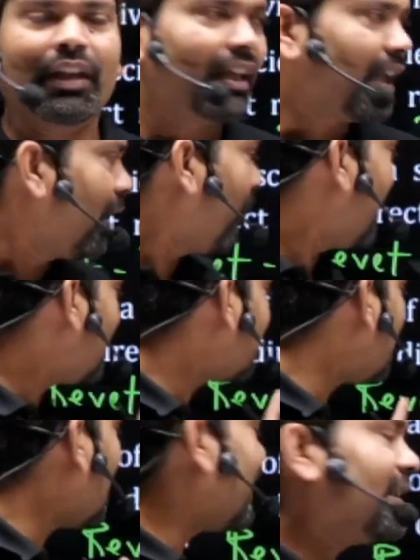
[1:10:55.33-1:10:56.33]
Rivets
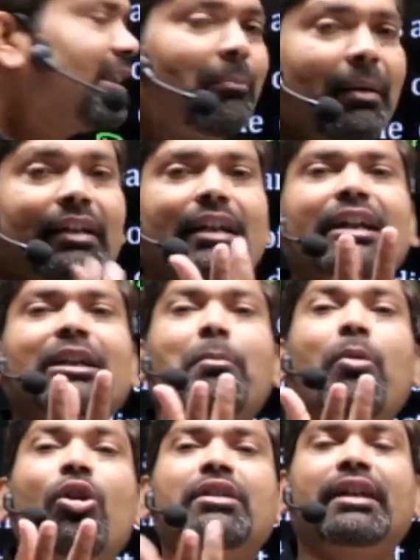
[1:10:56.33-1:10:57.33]
are nothing but nut
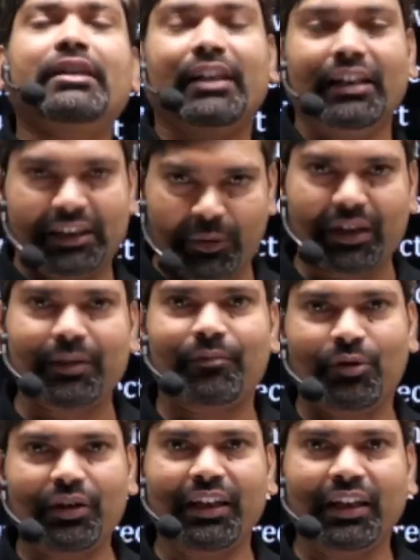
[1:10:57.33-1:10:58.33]
bolt anta heltivi.
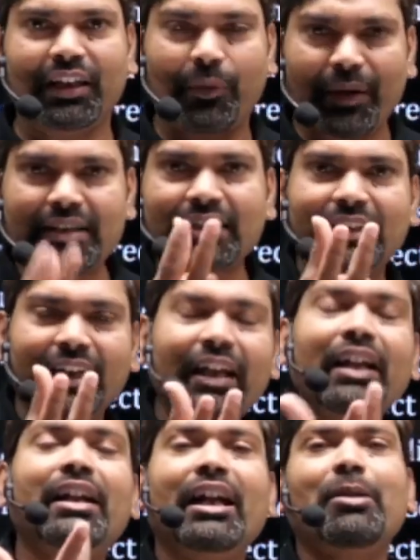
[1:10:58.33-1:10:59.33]
Okay, rivets andre
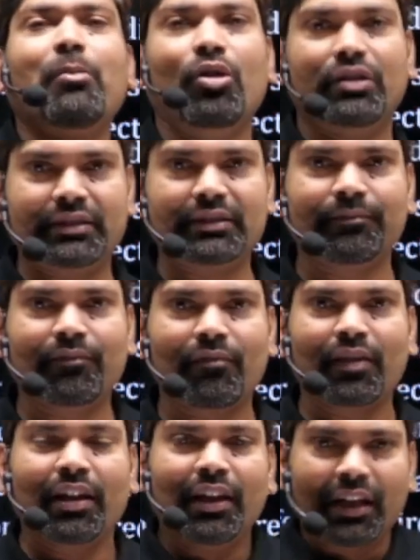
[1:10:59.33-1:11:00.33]
nut bolts.
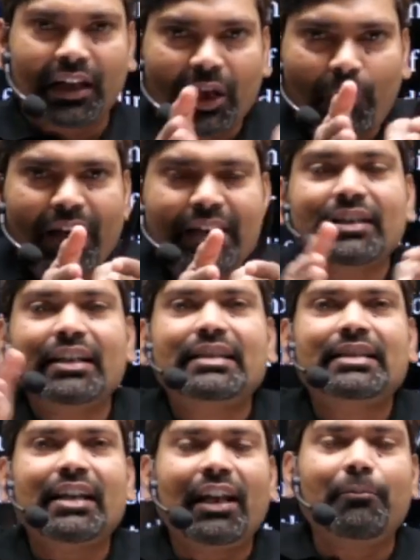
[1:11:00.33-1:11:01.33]
Rivets itself,